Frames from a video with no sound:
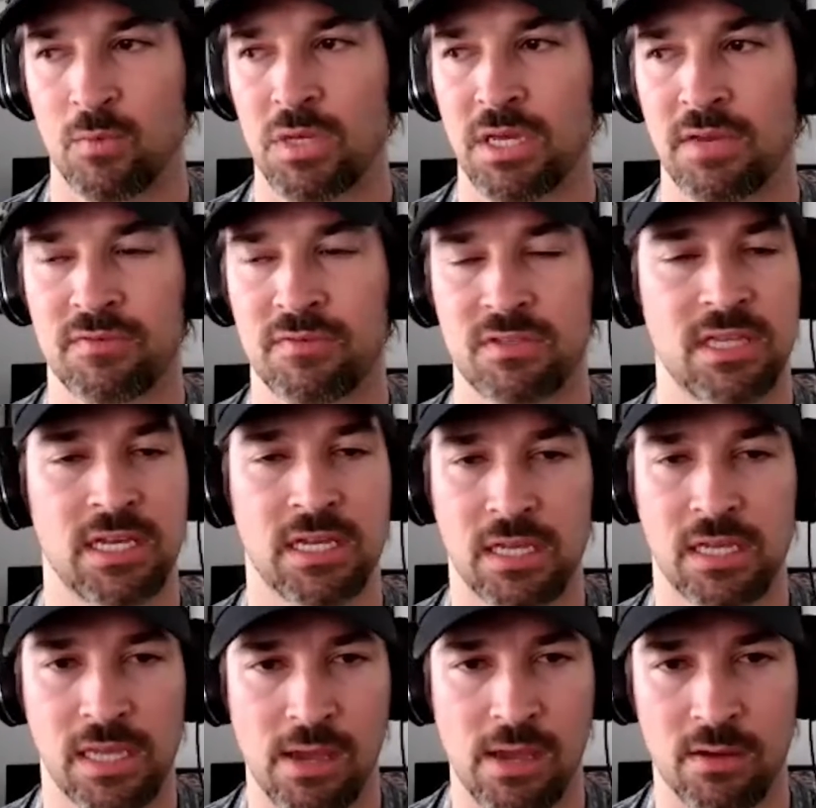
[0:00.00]
We have to
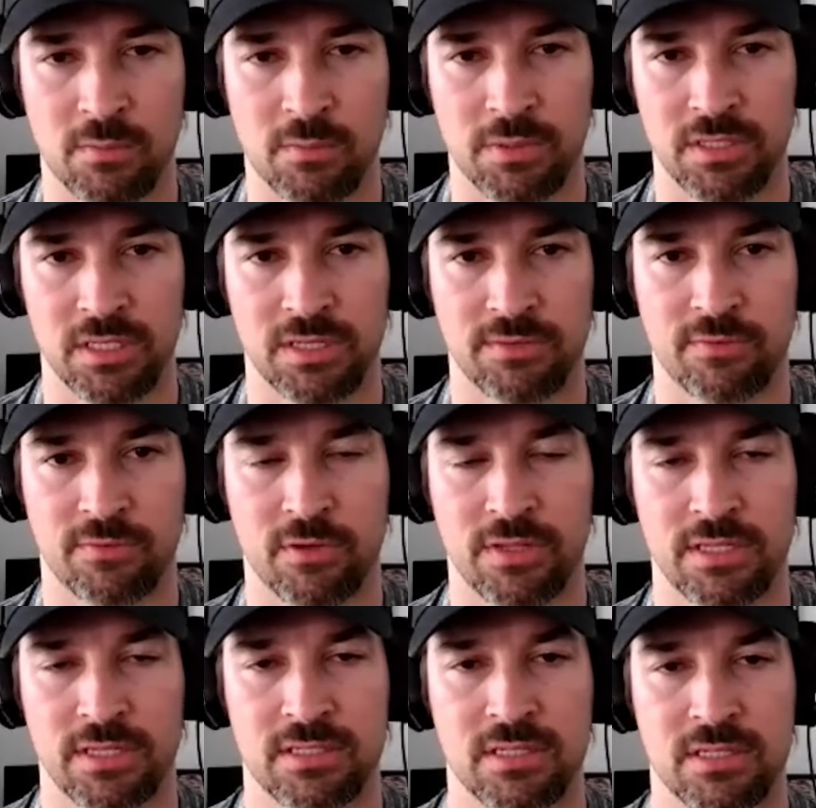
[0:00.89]
take accountability for
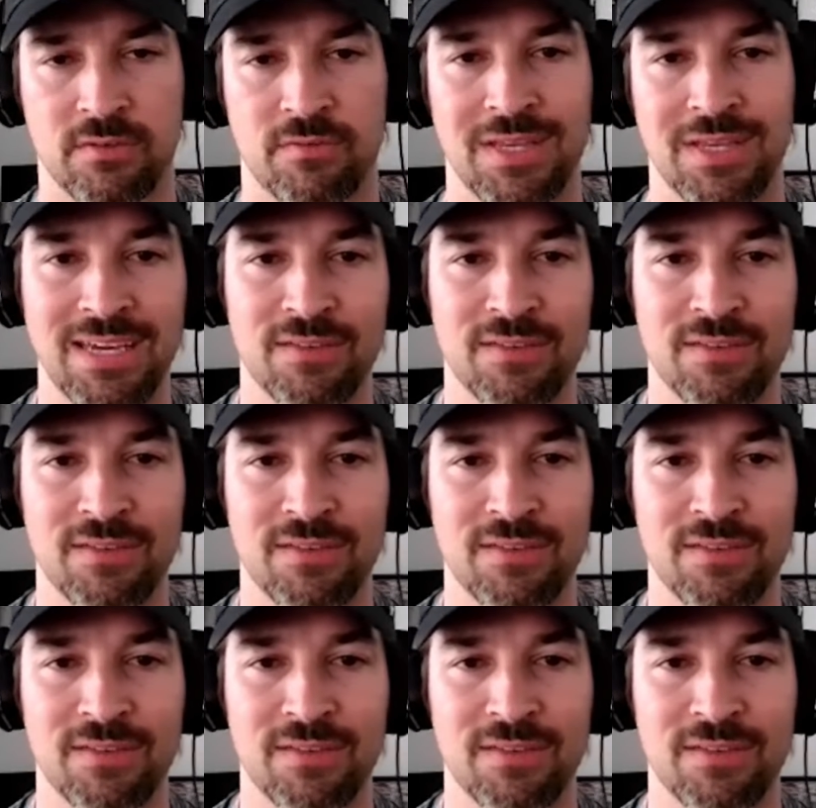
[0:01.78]
all that stuff.